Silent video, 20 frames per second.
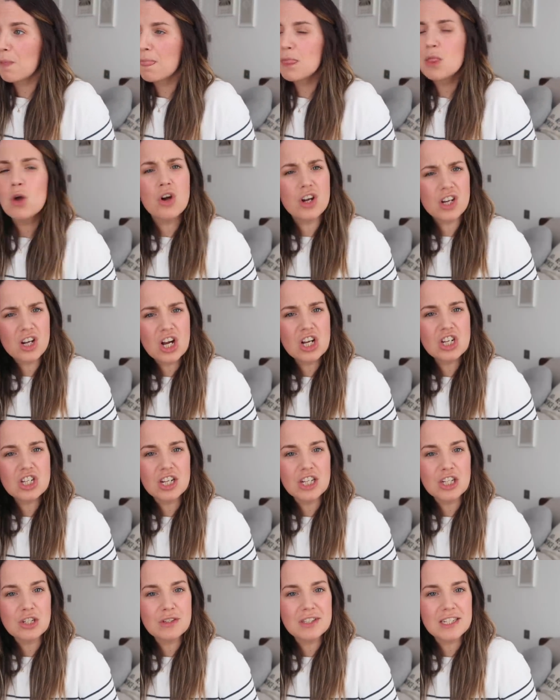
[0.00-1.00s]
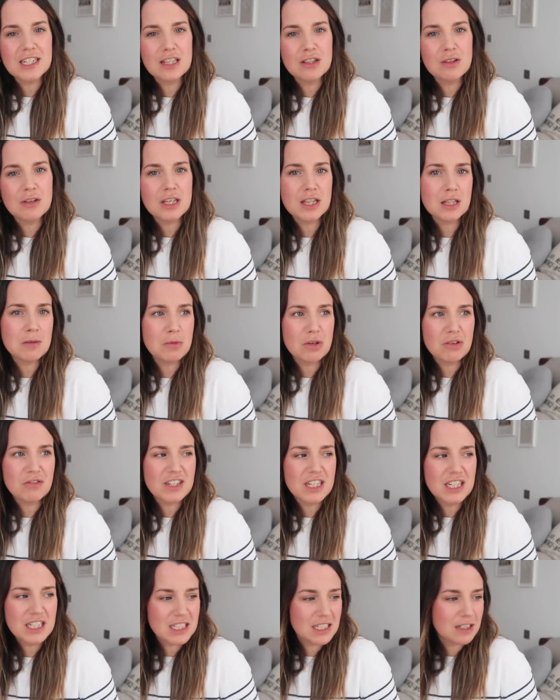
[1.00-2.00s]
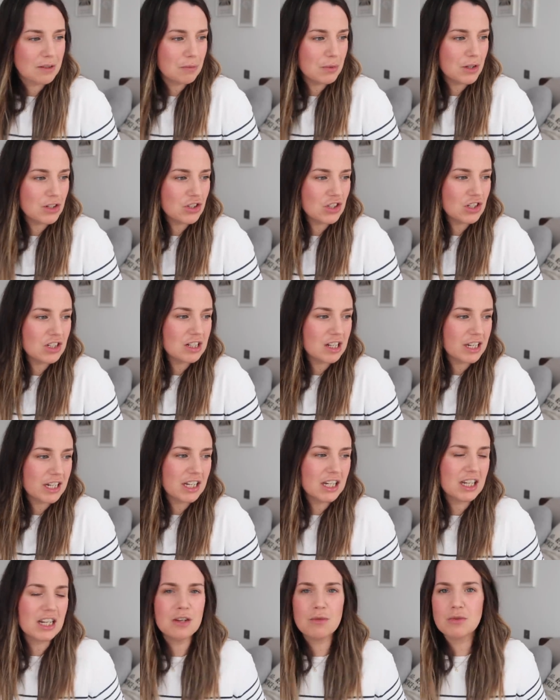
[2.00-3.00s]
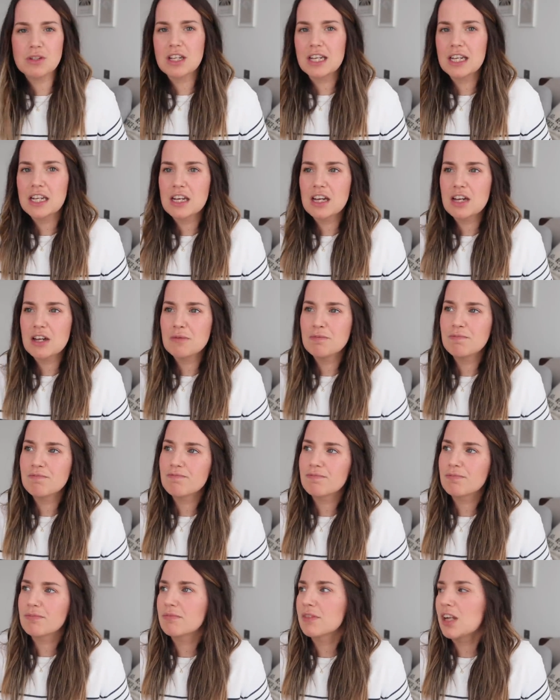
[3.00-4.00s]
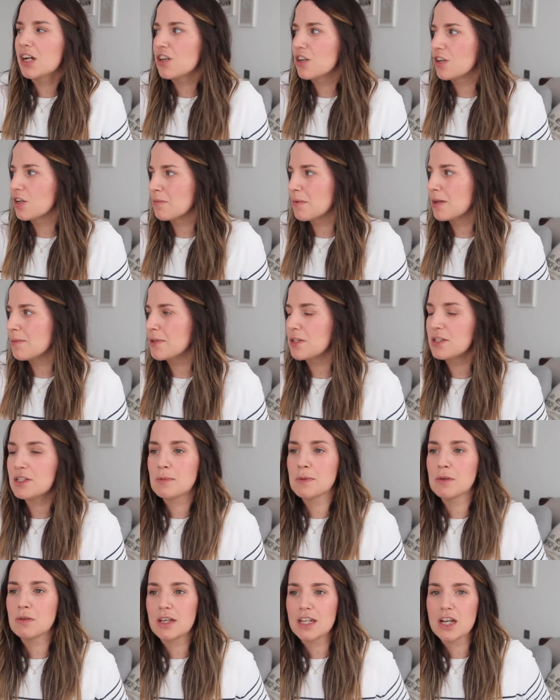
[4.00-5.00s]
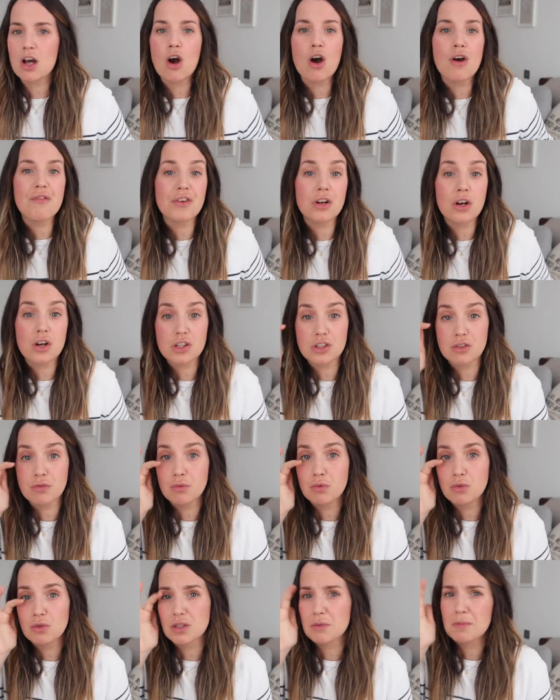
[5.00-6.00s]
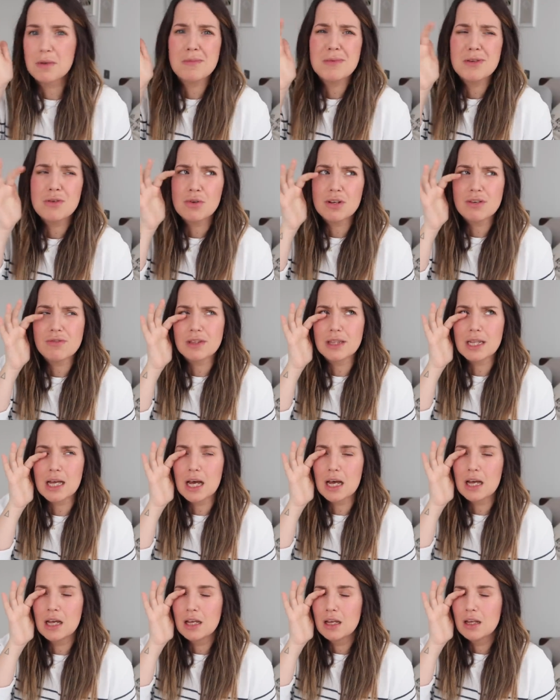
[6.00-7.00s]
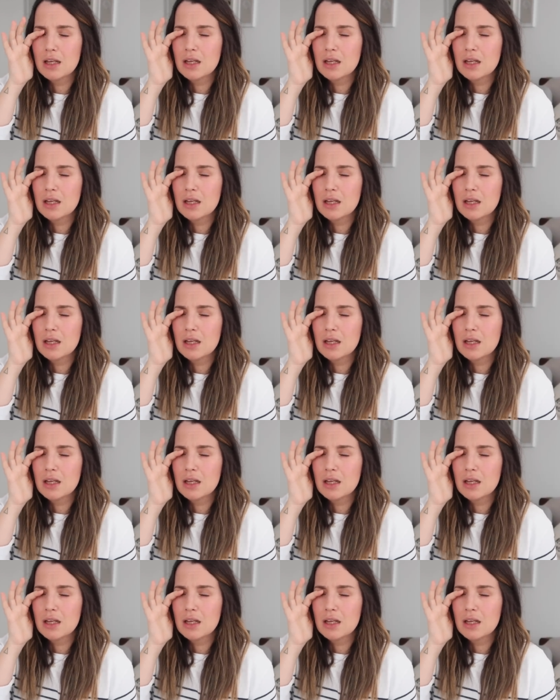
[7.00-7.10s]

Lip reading: Not a gush like you see in the movies, but just like it was like, I don't know, maybe you'd spilt like half a glass of water, maybe not even that.